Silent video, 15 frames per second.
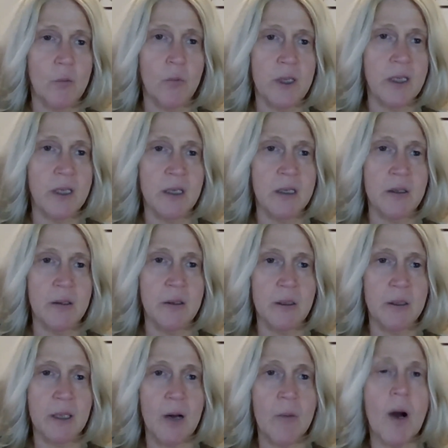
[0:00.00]
We can
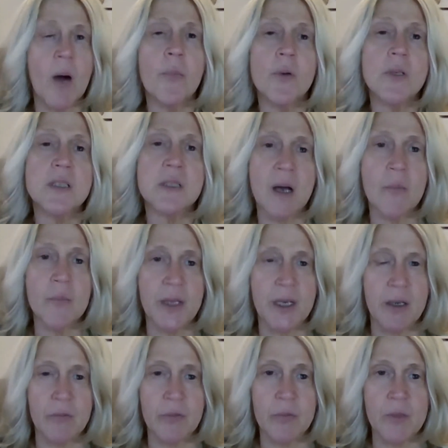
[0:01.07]
come up with
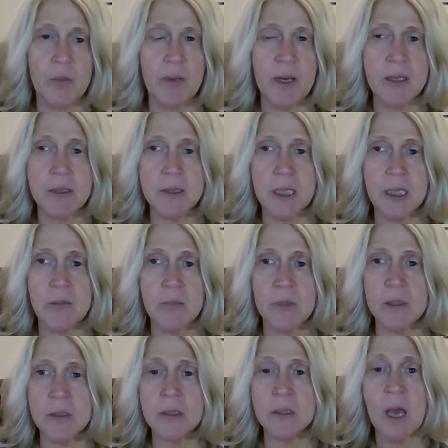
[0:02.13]
something from the bank
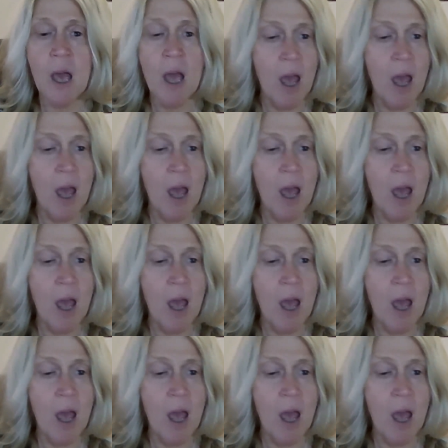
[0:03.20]
statements.